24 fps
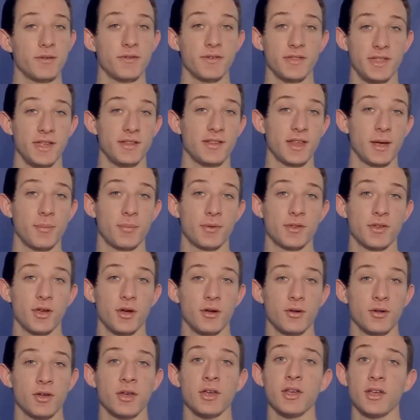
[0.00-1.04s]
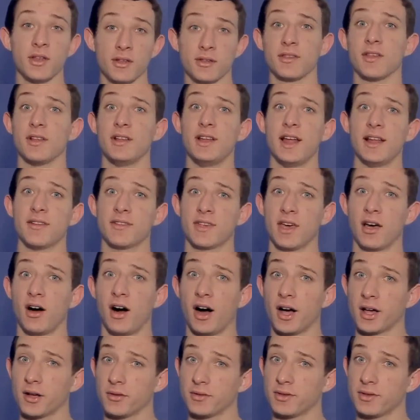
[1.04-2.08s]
for this episode, so let's get high on